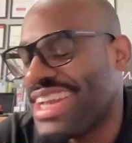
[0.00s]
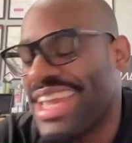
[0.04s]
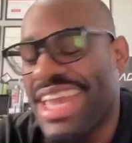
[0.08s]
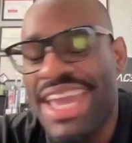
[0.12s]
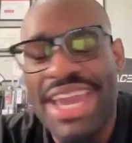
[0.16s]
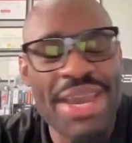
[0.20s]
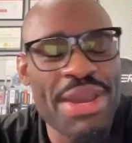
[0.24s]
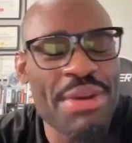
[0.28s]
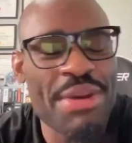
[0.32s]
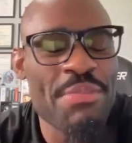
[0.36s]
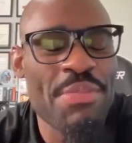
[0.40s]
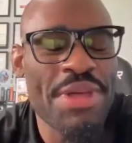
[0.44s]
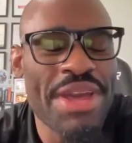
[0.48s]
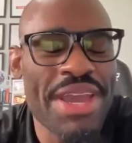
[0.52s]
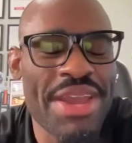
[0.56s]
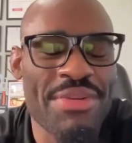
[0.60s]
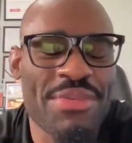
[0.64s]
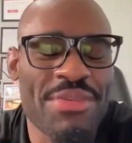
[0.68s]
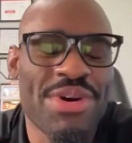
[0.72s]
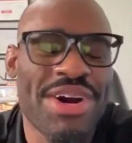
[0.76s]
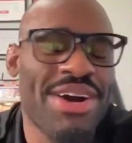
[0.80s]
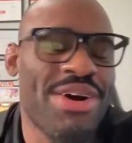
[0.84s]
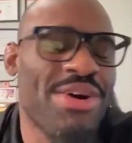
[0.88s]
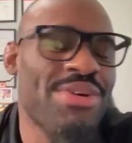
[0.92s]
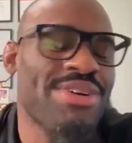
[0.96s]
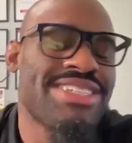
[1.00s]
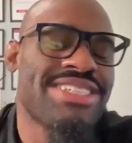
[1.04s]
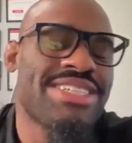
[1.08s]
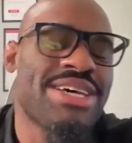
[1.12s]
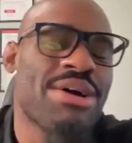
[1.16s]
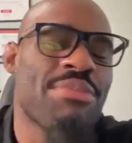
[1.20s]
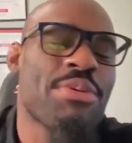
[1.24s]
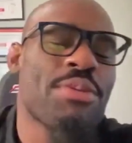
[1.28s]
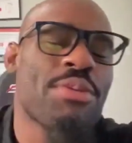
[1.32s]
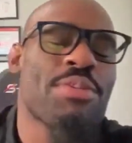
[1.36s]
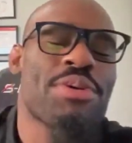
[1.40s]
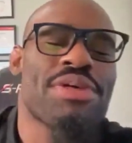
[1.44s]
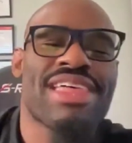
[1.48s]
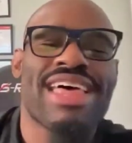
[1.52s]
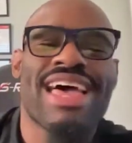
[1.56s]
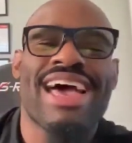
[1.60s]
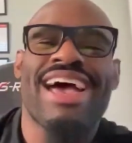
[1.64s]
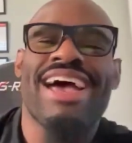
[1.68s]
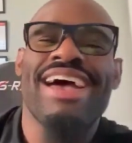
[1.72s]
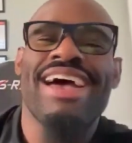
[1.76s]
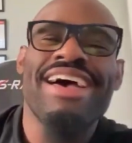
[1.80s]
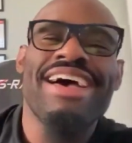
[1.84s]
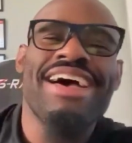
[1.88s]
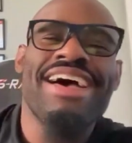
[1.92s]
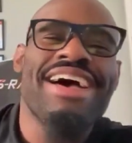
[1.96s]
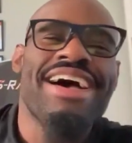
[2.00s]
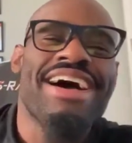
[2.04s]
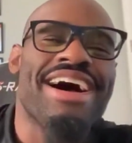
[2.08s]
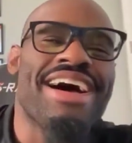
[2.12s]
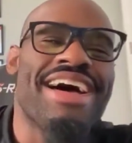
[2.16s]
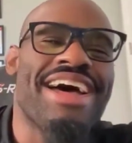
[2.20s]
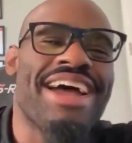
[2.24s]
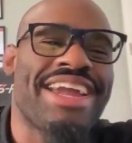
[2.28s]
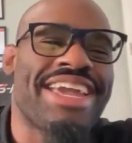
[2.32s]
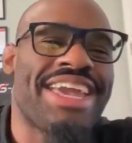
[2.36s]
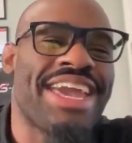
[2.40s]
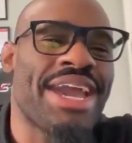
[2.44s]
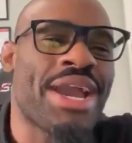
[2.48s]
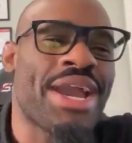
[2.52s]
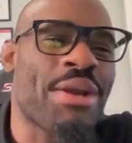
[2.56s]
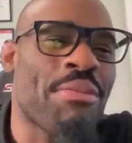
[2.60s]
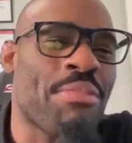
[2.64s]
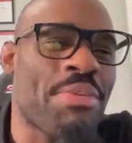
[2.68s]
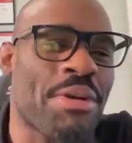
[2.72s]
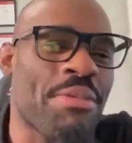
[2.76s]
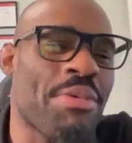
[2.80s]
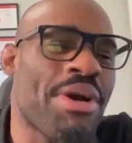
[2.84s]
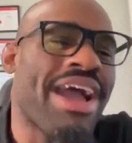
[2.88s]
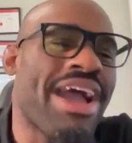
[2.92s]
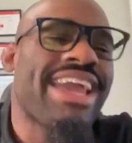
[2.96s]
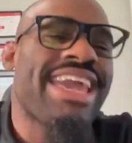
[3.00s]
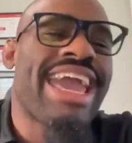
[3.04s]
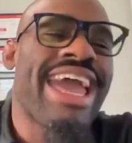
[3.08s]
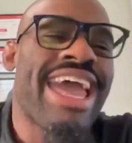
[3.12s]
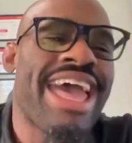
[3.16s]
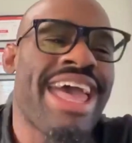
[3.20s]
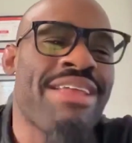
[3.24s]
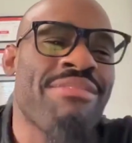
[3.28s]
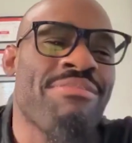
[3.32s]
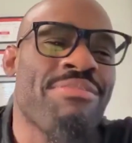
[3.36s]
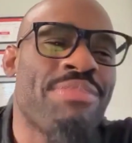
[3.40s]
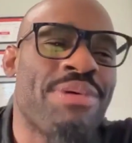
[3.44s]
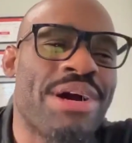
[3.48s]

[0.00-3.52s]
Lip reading: I can't complain. Well, I always tell people that I can't complain, but I can.